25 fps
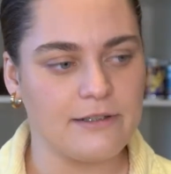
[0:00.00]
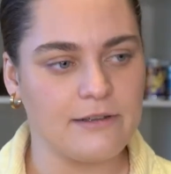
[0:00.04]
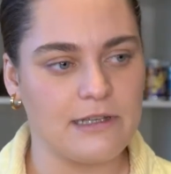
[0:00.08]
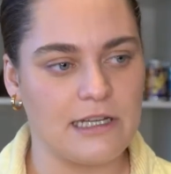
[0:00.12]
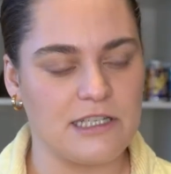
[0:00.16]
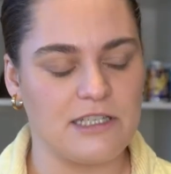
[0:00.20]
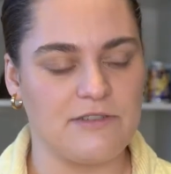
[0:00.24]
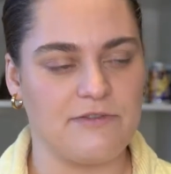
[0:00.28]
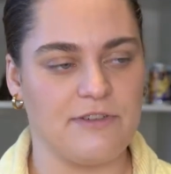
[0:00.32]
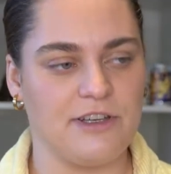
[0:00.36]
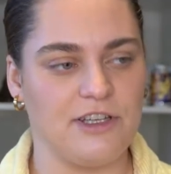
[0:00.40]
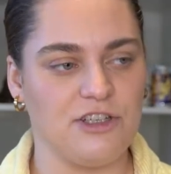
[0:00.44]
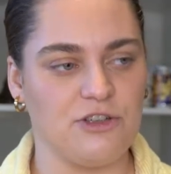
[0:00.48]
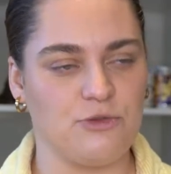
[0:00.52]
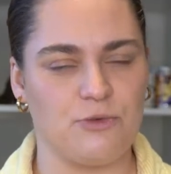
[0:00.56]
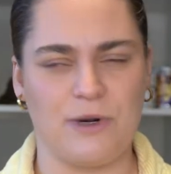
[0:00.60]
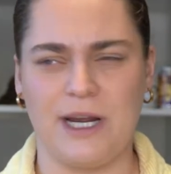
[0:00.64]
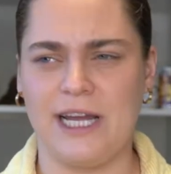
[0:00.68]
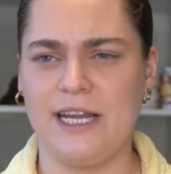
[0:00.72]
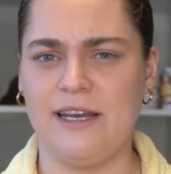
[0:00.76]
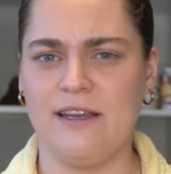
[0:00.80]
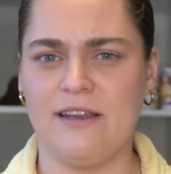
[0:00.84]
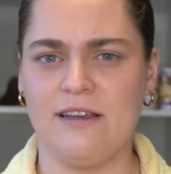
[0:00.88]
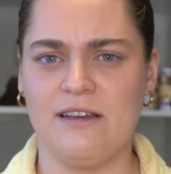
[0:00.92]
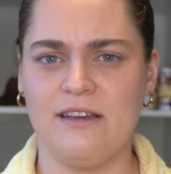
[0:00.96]
that's fish,
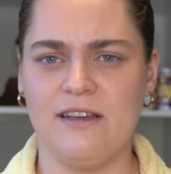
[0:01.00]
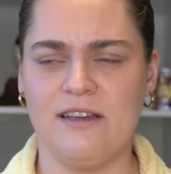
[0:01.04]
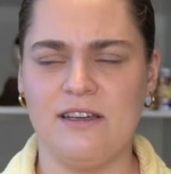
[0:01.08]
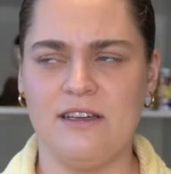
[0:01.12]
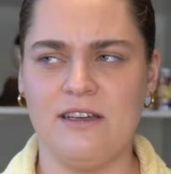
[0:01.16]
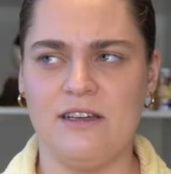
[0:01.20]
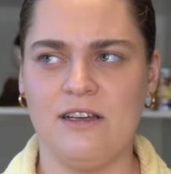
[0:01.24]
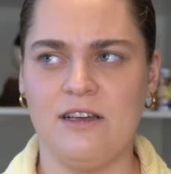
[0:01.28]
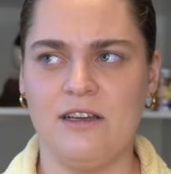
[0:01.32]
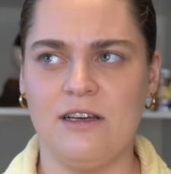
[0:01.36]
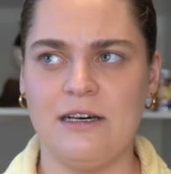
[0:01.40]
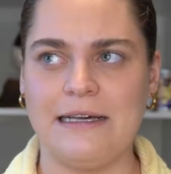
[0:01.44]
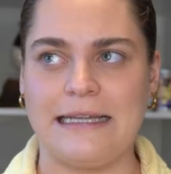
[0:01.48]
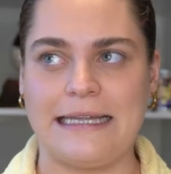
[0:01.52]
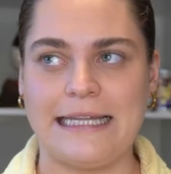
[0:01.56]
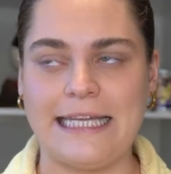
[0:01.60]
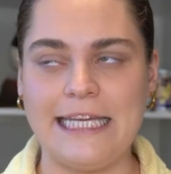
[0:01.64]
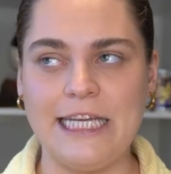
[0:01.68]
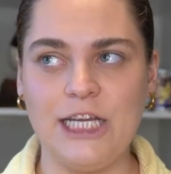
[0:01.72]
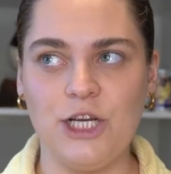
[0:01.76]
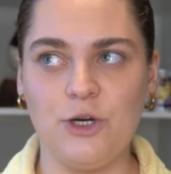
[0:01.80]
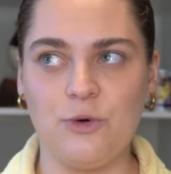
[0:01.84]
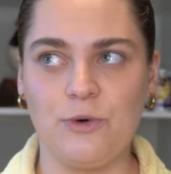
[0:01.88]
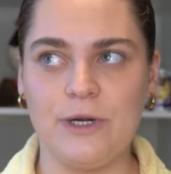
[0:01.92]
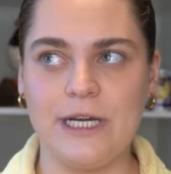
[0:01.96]
right?
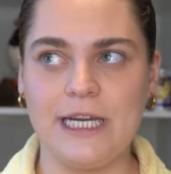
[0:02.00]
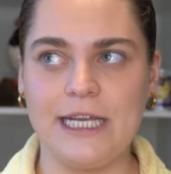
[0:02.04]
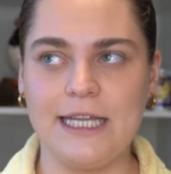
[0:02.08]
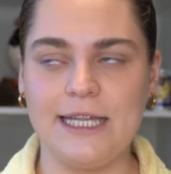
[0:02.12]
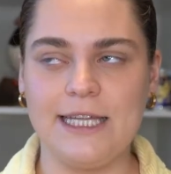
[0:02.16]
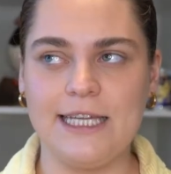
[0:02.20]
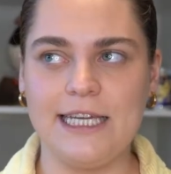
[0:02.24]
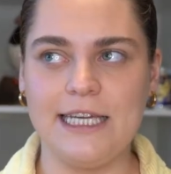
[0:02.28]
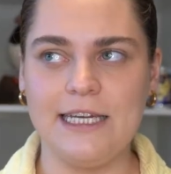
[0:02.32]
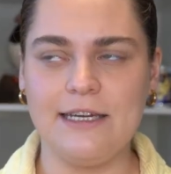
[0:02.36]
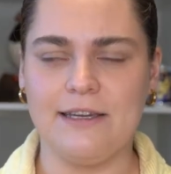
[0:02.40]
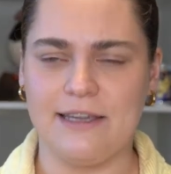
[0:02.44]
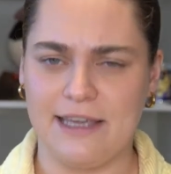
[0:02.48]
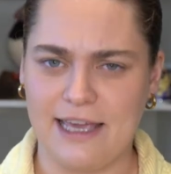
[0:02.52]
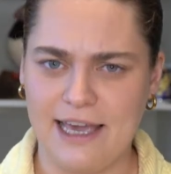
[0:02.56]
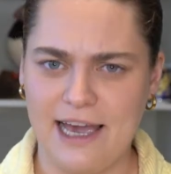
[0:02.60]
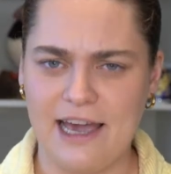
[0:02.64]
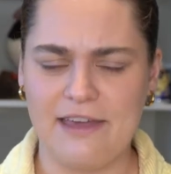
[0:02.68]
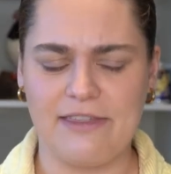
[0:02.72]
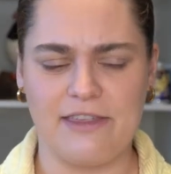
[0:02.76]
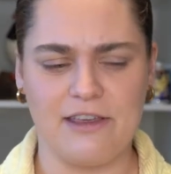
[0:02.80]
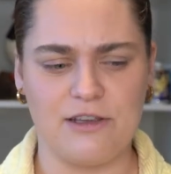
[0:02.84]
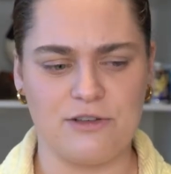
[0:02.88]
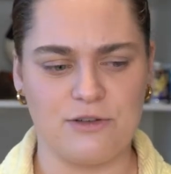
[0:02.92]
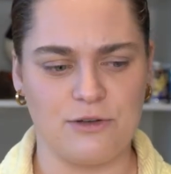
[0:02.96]
Lingering ling, yeah,
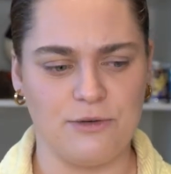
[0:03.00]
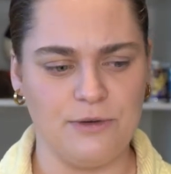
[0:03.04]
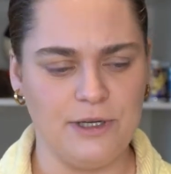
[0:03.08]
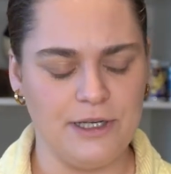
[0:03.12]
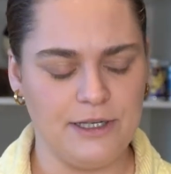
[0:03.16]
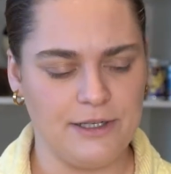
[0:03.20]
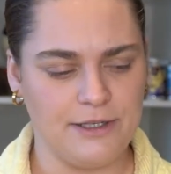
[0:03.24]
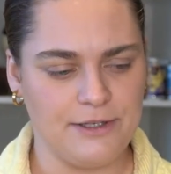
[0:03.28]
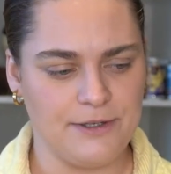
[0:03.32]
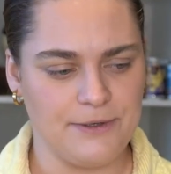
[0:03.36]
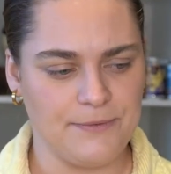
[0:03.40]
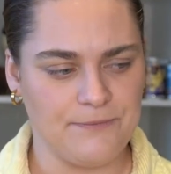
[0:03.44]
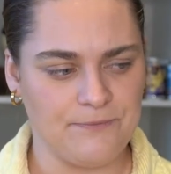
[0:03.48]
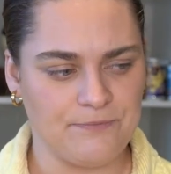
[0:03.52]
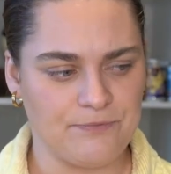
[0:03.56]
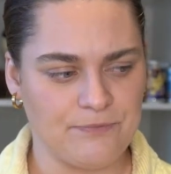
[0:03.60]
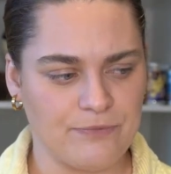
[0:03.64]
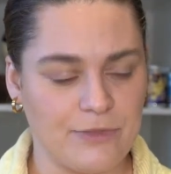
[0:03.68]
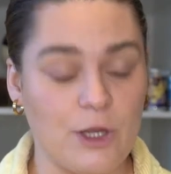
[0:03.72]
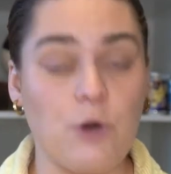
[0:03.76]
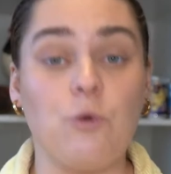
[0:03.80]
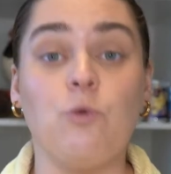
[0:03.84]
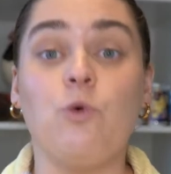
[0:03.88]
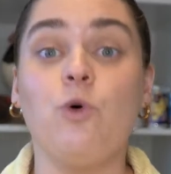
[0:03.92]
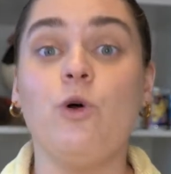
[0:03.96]
I think so.
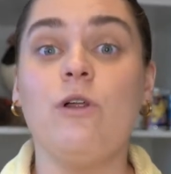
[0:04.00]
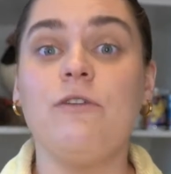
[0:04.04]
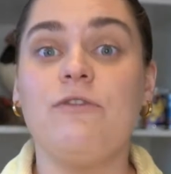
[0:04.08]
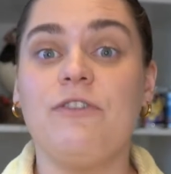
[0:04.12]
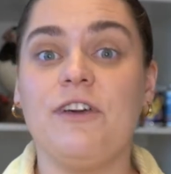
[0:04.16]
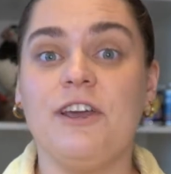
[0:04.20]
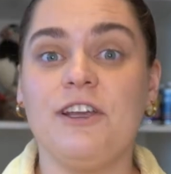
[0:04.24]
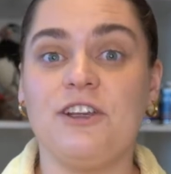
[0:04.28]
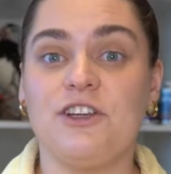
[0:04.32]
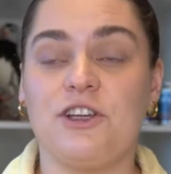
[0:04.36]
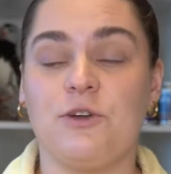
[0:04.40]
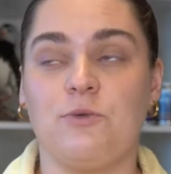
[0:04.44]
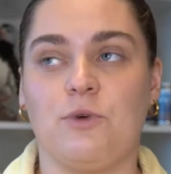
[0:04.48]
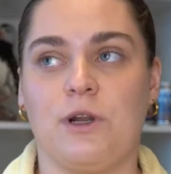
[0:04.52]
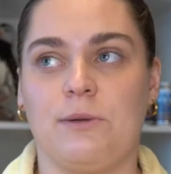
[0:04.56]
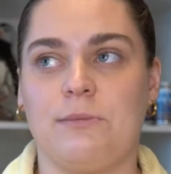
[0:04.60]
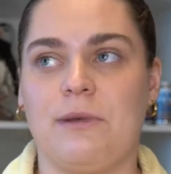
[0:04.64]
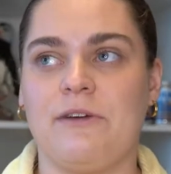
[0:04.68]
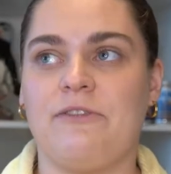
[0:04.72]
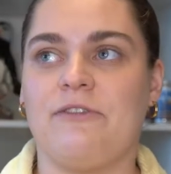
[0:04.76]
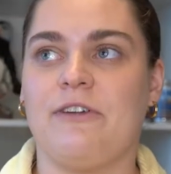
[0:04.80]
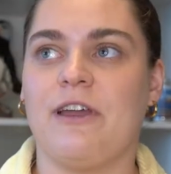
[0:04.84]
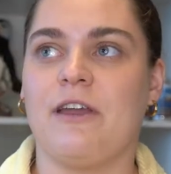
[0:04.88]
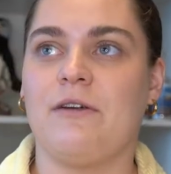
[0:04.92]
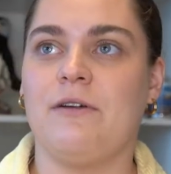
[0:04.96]
Wolfish, one of
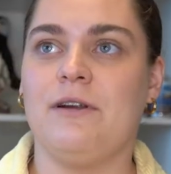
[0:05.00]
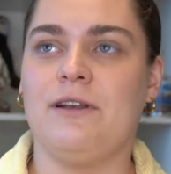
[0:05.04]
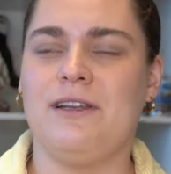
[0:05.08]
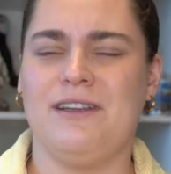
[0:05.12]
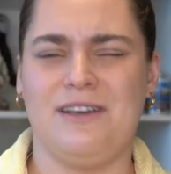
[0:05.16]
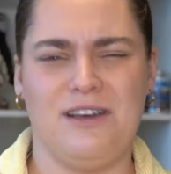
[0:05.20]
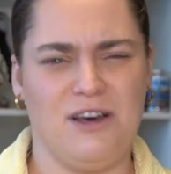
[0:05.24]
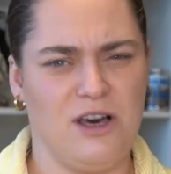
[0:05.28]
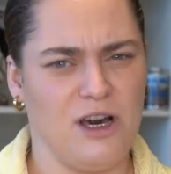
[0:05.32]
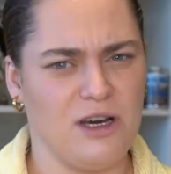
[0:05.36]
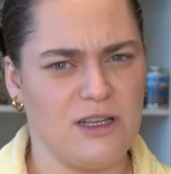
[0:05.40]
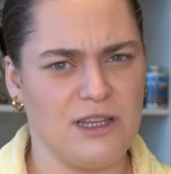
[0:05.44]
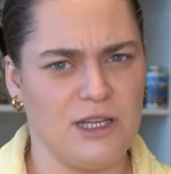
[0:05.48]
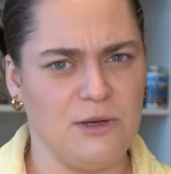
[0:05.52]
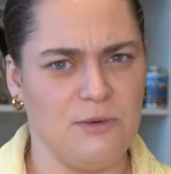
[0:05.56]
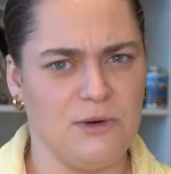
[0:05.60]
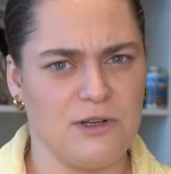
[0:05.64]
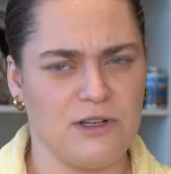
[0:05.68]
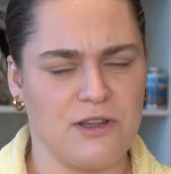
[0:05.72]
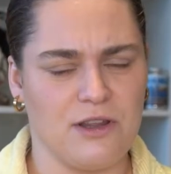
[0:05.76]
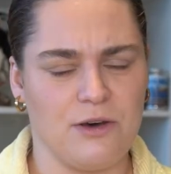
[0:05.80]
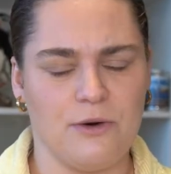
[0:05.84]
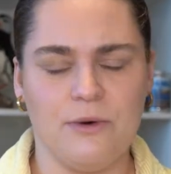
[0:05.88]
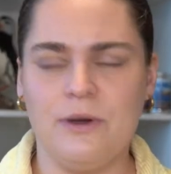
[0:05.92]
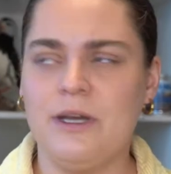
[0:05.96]
my favorite, ugly
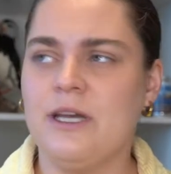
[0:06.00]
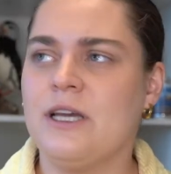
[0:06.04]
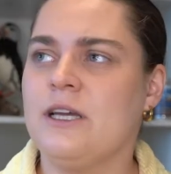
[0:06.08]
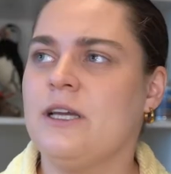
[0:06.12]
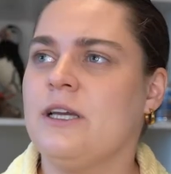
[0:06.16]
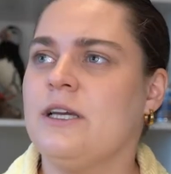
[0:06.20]
one though.